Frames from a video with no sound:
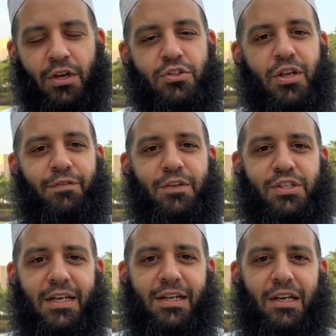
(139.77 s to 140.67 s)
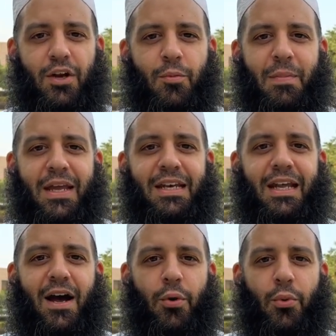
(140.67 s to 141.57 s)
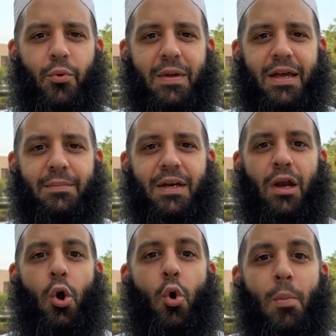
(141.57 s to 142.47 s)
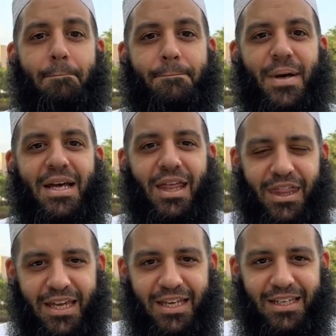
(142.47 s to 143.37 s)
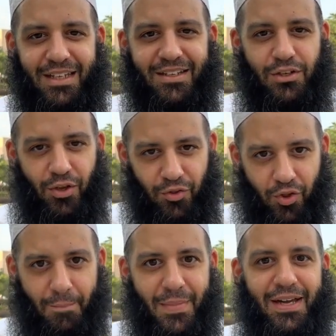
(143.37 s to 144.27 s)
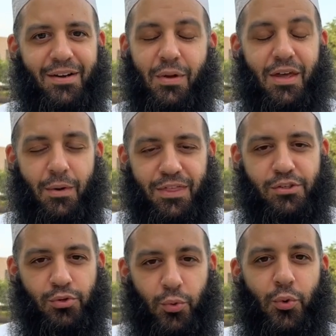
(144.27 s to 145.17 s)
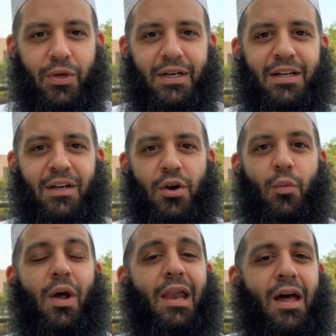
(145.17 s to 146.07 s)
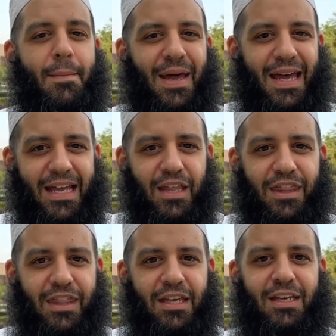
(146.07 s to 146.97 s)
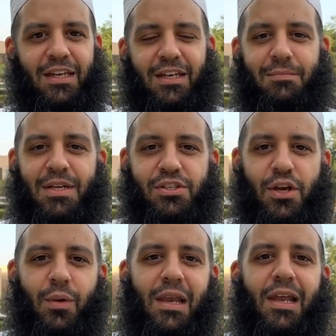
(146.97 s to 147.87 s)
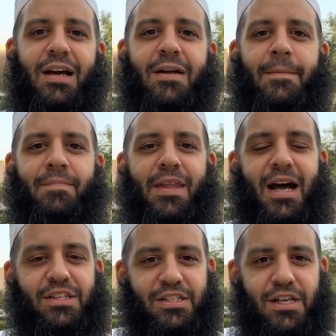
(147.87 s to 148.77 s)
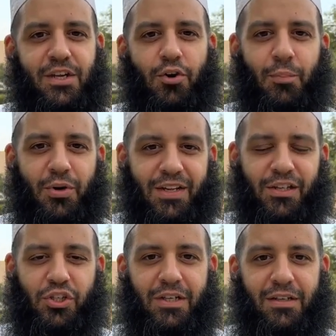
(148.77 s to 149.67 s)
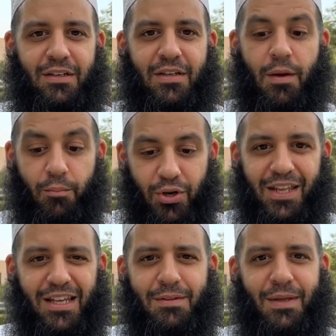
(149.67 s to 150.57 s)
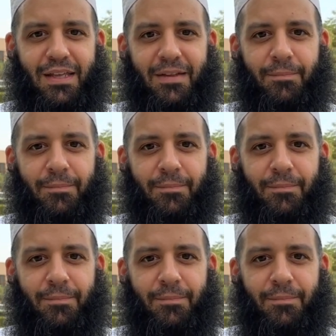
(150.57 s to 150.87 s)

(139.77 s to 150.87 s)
So if you said Allahumma inni a'udhu bika min al khubthi dhamma with, with a sukun Wal khaba'ith, it means, O oh Allah, I seek your protection. Protect me